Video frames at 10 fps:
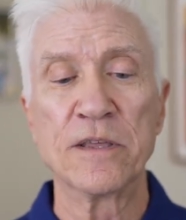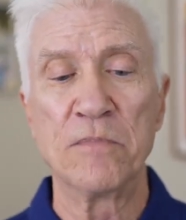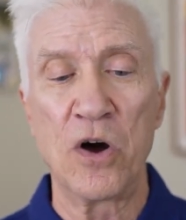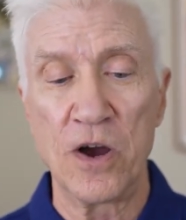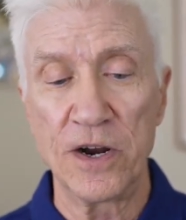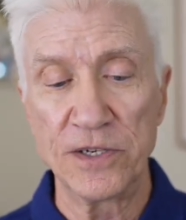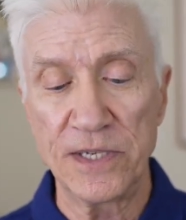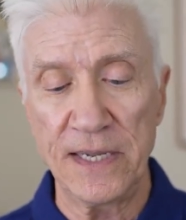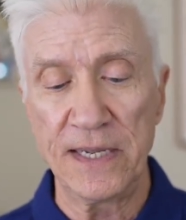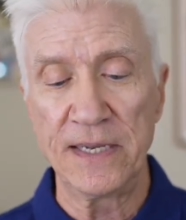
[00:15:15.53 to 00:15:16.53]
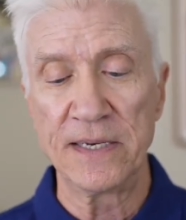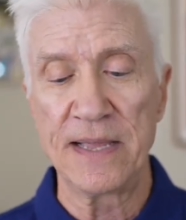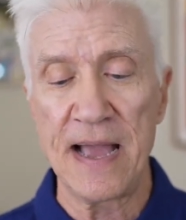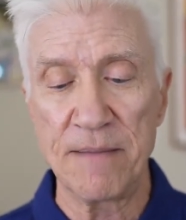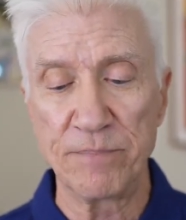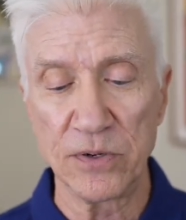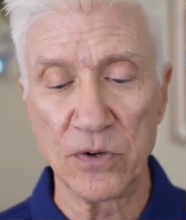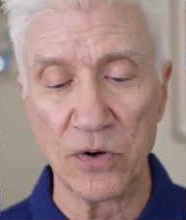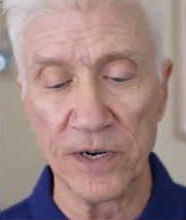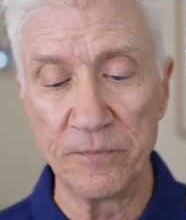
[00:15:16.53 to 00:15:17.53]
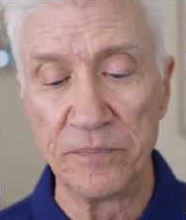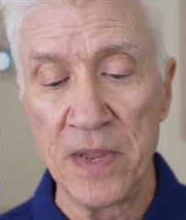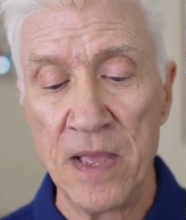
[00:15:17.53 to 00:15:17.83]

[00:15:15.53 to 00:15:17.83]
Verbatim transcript: the Mars in Capricorn.